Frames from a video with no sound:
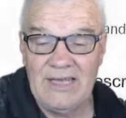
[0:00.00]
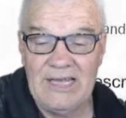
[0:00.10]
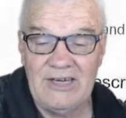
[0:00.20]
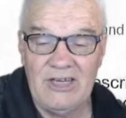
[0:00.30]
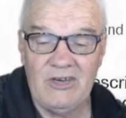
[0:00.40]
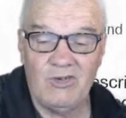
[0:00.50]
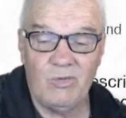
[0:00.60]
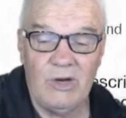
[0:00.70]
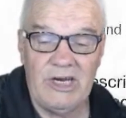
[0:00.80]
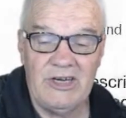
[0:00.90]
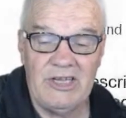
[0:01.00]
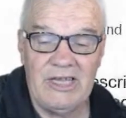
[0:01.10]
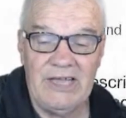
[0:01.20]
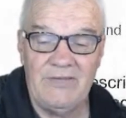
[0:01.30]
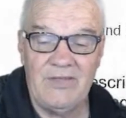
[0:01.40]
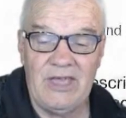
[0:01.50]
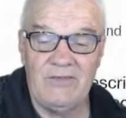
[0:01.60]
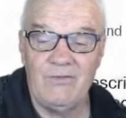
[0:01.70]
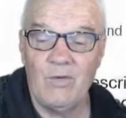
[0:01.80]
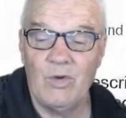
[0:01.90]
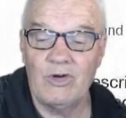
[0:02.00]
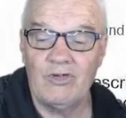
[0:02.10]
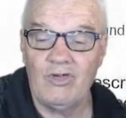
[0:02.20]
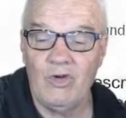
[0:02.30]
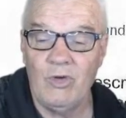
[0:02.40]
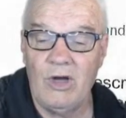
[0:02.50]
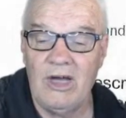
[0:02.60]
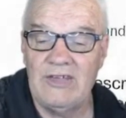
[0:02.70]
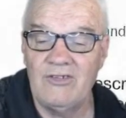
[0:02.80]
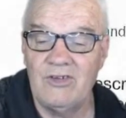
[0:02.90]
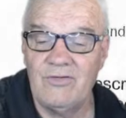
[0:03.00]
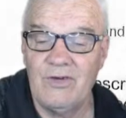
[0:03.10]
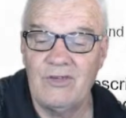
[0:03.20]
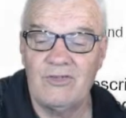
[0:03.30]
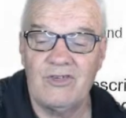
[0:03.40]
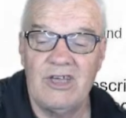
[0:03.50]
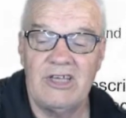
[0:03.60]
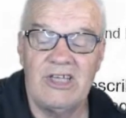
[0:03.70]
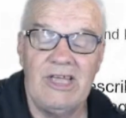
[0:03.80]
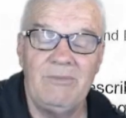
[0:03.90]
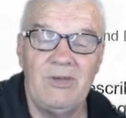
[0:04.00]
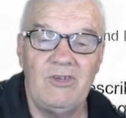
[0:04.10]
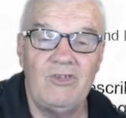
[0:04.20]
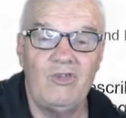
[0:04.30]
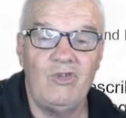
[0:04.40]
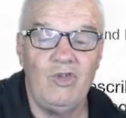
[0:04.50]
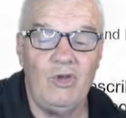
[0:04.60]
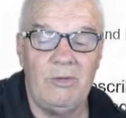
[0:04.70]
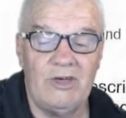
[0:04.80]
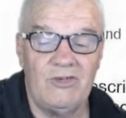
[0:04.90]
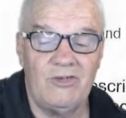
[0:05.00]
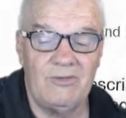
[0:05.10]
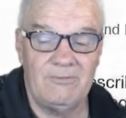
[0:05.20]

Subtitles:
at each reading, and therefore true height difference can be determined.